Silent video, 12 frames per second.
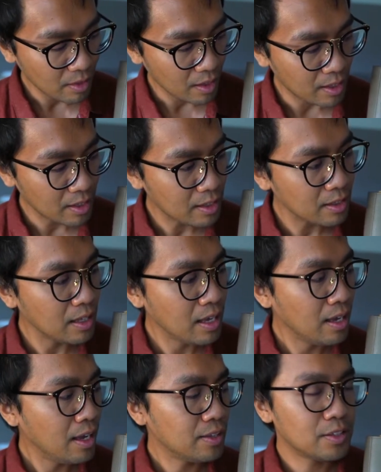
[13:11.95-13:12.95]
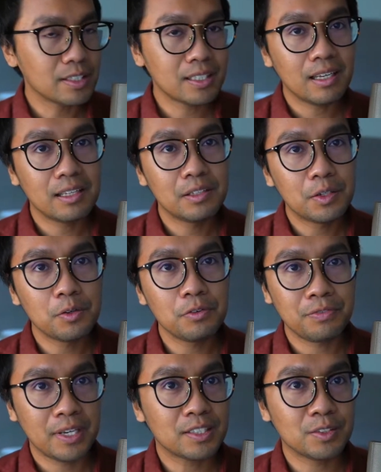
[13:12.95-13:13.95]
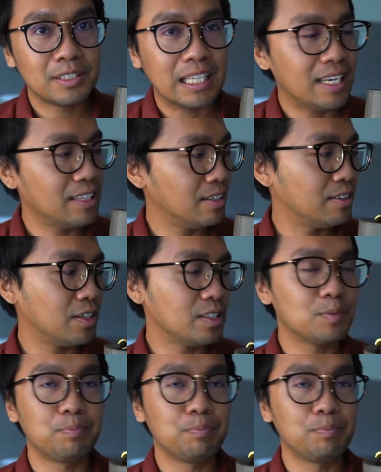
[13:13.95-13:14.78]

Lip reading: And there's a little fix to that. There